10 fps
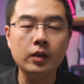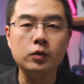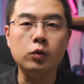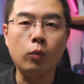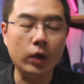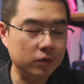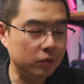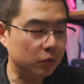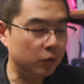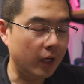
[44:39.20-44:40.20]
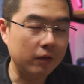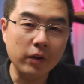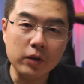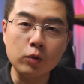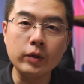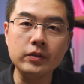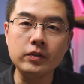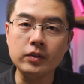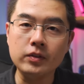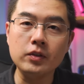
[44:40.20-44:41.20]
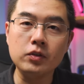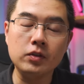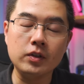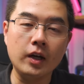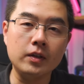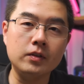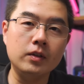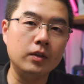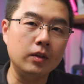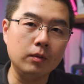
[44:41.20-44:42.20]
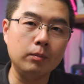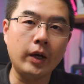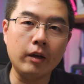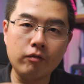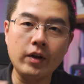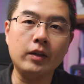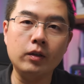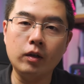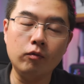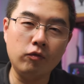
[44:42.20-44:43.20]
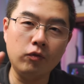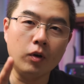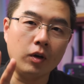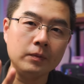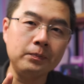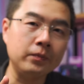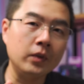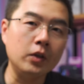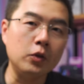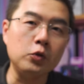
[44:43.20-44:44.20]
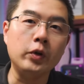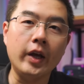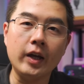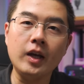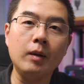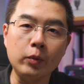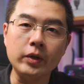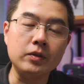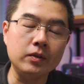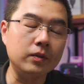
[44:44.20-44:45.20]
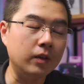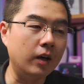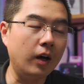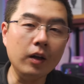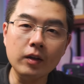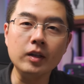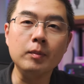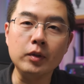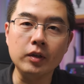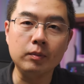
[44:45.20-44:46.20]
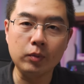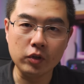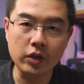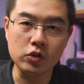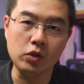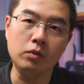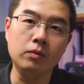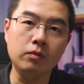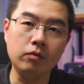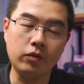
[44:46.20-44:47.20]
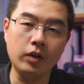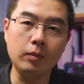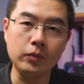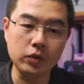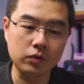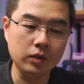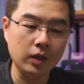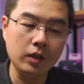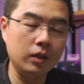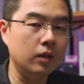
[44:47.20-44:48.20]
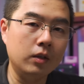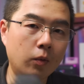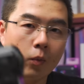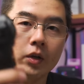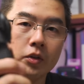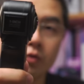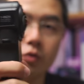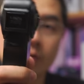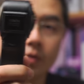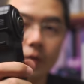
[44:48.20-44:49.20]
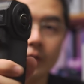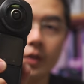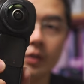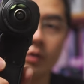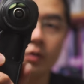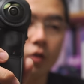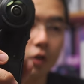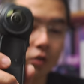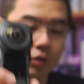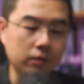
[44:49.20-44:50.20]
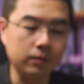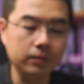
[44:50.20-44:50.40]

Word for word: So once you have increased the sensor size by a factor of 4, you end up with unlimited potential from this 1-inch 360 edition.